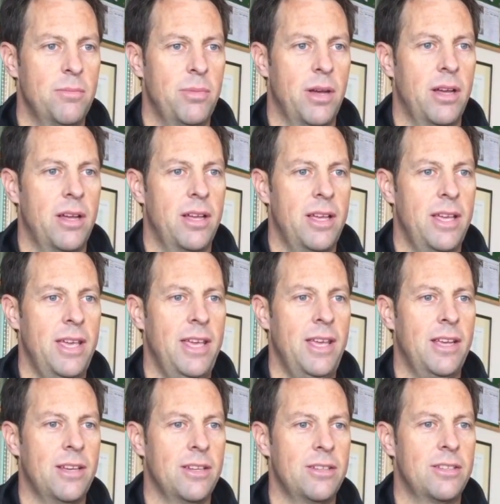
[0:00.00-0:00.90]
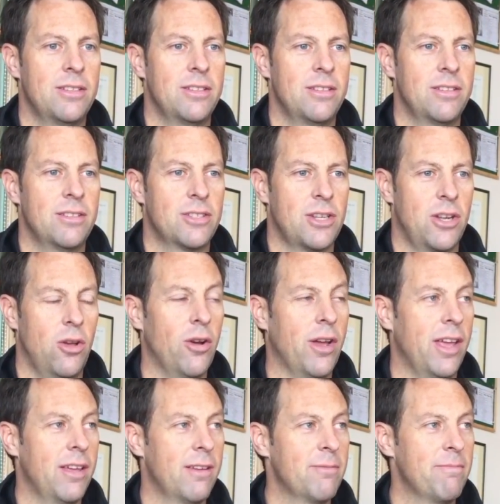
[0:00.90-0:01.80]
but he could
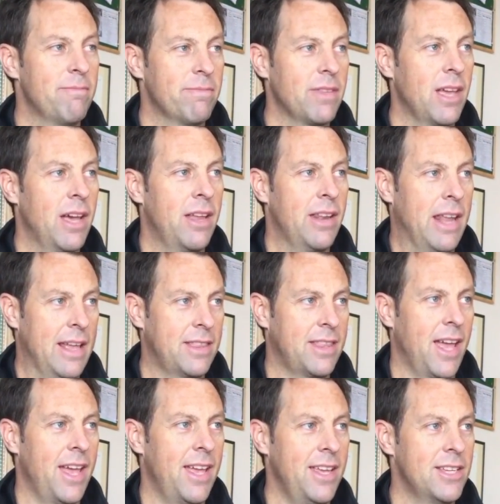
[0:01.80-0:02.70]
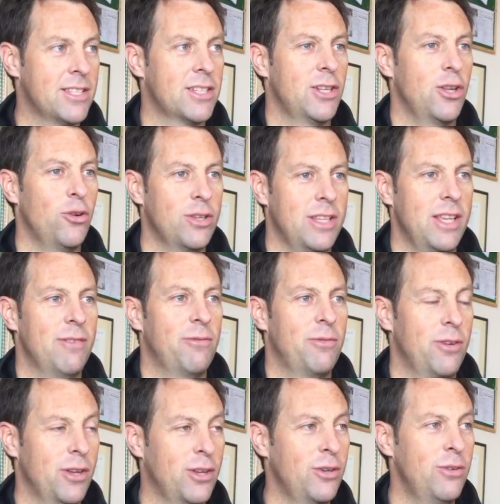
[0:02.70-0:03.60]
slog it, and that day he slogged it
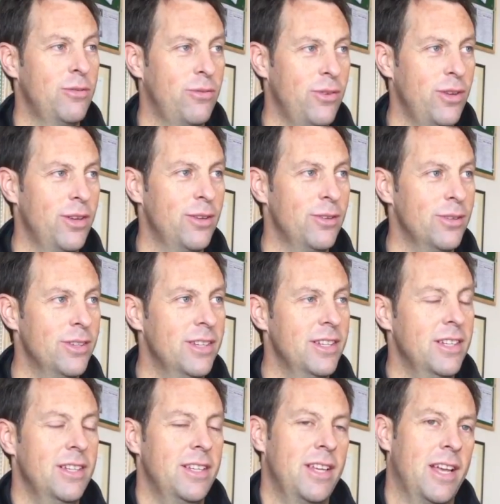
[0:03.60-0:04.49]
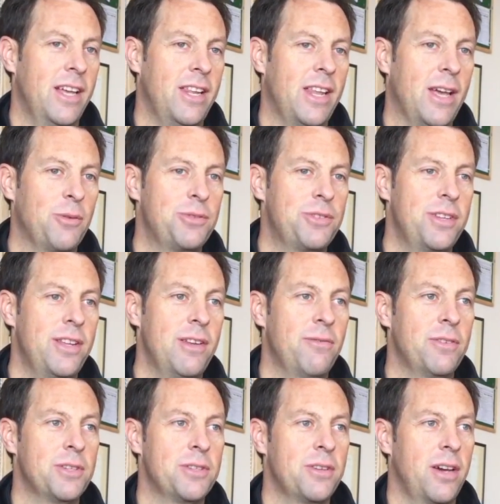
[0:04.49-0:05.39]
for a good few, and that was the
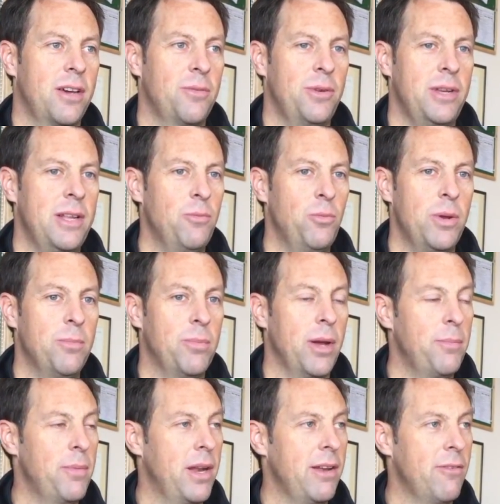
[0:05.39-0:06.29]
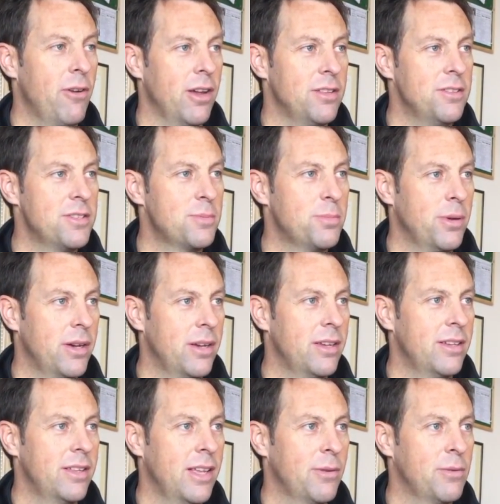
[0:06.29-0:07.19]
difference. We didn't win by many runs,
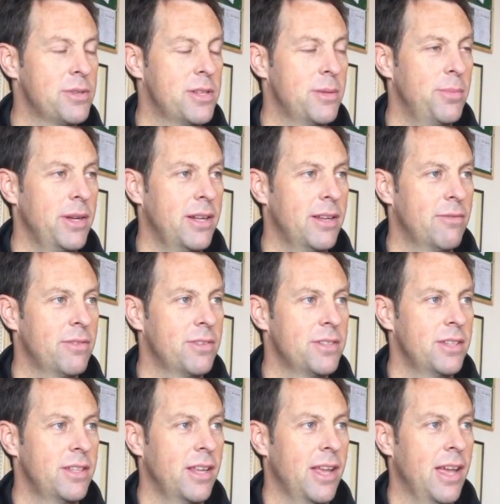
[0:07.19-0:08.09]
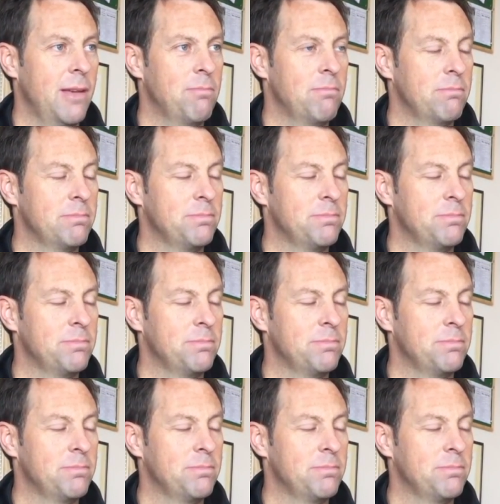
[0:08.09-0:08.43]
but that was the big difference in the game.